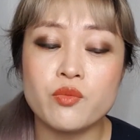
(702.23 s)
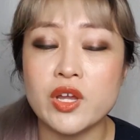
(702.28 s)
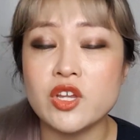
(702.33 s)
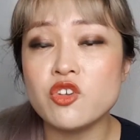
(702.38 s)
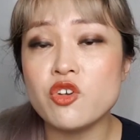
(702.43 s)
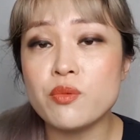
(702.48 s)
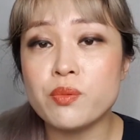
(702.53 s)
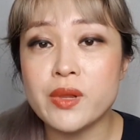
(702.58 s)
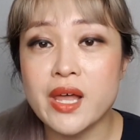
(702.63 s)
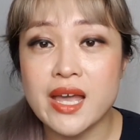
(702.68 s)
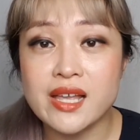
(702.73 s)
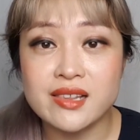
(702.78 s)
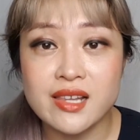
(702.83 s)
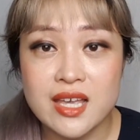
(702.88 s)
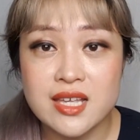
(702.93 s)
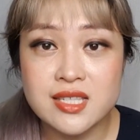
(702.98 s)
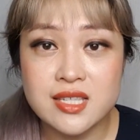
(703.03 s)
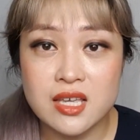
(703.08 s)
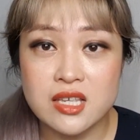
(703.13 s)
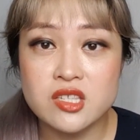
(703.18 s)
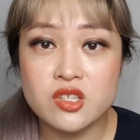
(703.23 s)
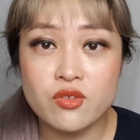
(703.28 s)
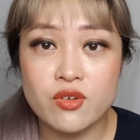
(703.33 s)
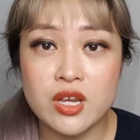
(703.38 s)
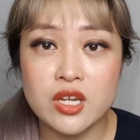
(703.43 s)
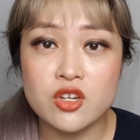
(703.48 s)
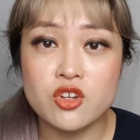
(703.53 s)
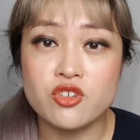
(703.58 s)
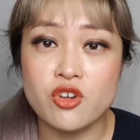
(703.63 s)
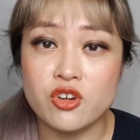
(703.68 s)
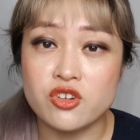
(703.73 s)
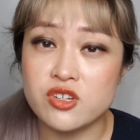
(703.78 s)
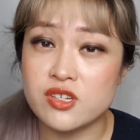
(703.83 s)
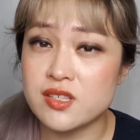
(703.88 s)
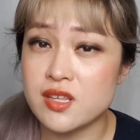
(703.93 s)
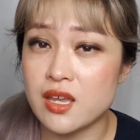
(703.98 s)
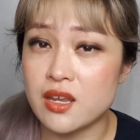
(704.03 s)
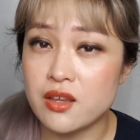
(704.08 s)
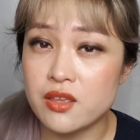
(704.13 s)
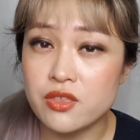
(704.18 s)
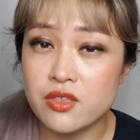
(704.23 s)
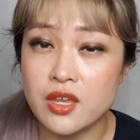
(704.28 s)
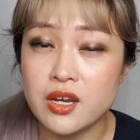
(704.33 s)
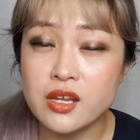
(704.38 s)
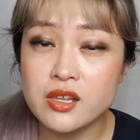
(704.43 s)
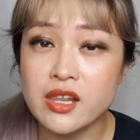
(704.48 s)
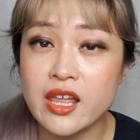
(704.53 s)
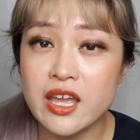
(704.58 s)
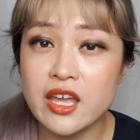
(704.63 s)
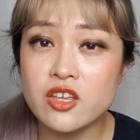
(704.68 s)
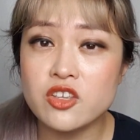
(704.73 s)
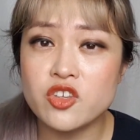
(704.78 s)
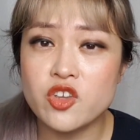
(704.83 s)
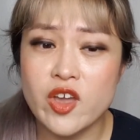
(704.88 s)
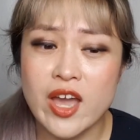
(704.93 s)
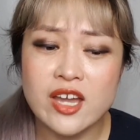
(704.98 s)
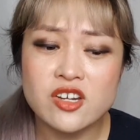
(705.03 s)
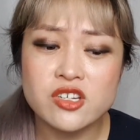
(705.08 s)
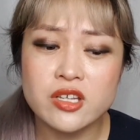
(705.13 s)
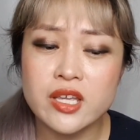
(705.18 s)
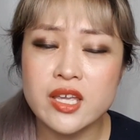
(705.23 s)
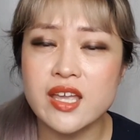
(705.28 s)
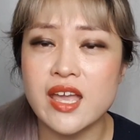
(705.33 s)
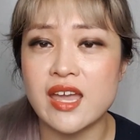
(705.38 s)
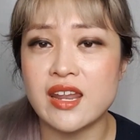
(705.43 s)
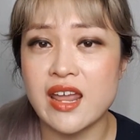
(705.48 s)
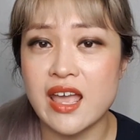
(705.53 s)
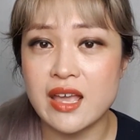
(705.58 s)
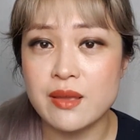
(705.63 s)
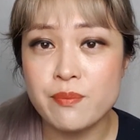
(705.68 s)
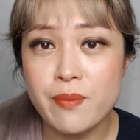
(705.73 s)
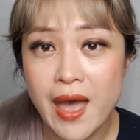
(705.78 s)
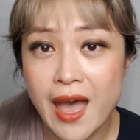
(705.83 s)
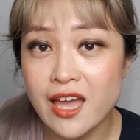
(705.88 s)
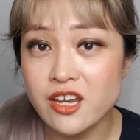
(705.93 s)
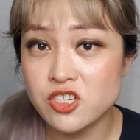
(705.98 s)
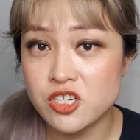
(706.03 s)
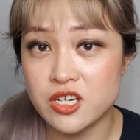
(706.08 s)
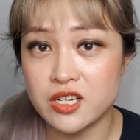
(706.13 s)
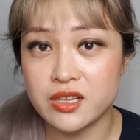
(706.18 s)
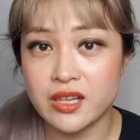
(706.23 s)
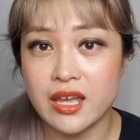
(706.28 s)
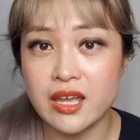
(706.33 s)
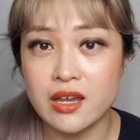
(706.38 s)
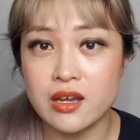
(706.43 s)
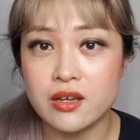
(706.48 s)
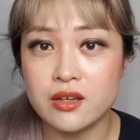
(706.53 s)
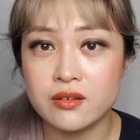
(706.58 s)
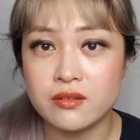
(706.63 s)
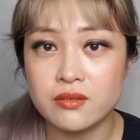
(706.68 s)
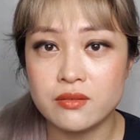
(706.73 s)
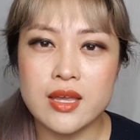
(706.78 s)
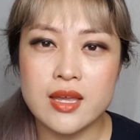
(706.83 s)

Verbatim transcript: when you apply less sunscreen, you don't just get a thinner layer, you actually get a patchy layer.